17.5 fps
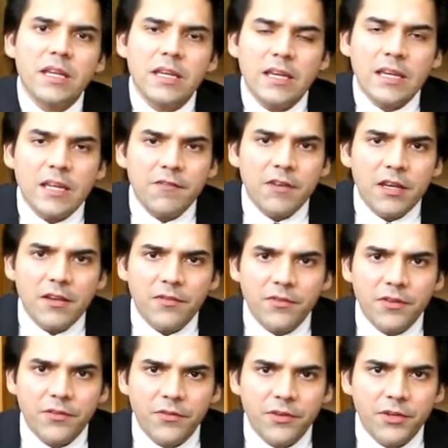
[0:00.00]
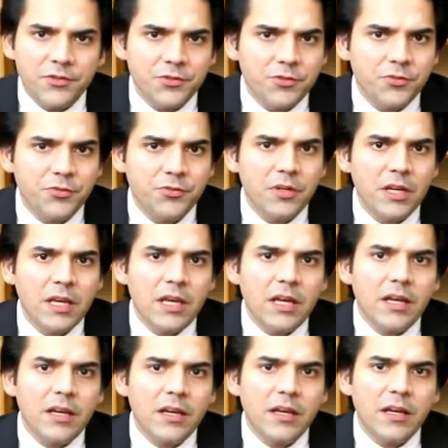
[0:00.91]
And even if the first two
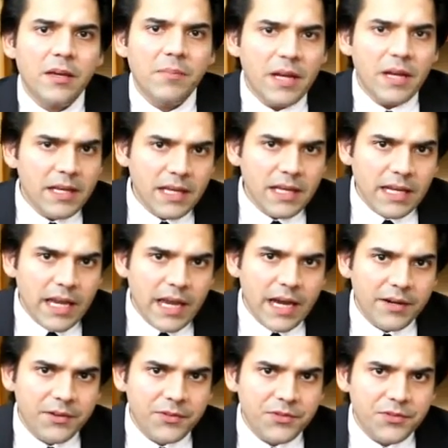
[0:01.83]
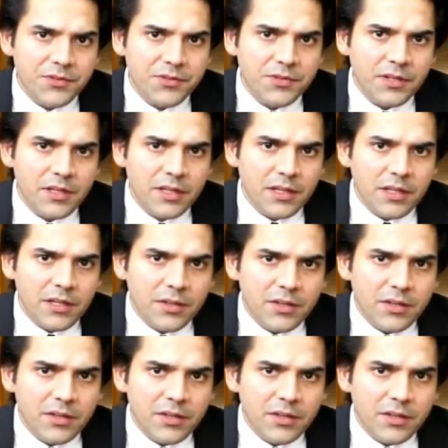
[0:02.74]
amending acts